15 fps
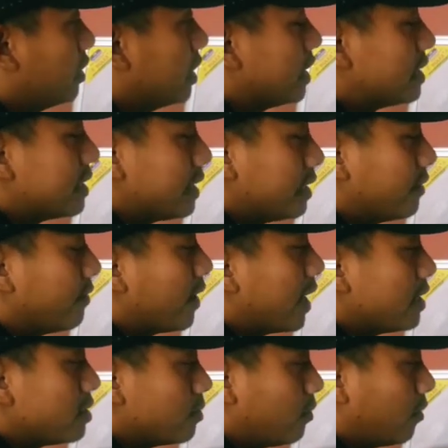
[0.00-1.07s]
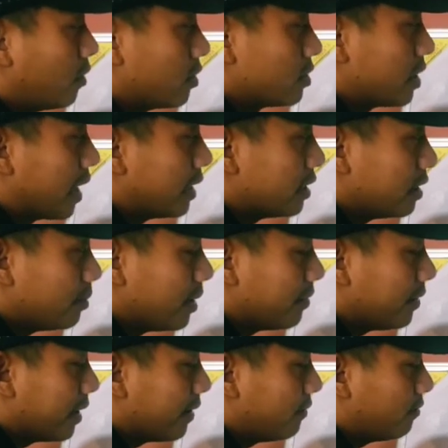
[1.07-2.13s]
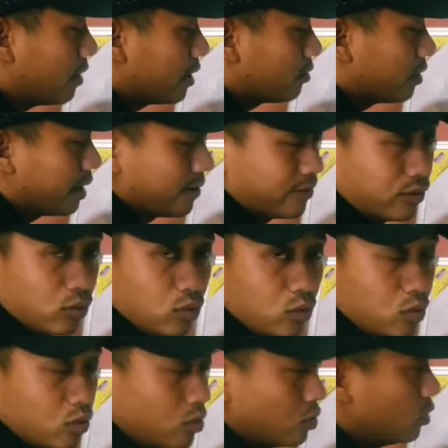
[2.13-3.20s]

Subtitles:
It signifies the force, either it may be F1 or F2,